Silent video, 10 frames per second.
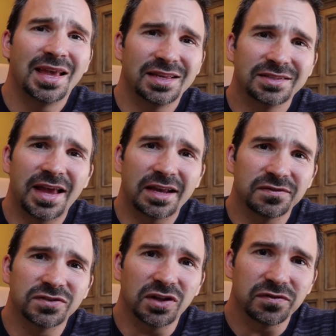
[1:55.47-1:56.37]
is an act
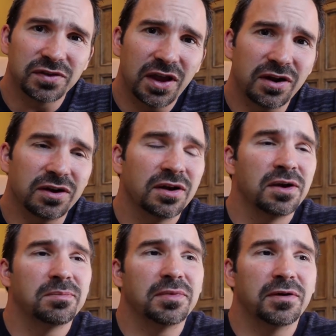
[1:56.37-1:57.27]
of self-care,
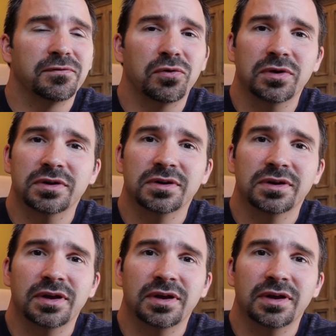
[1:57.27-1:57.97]
but for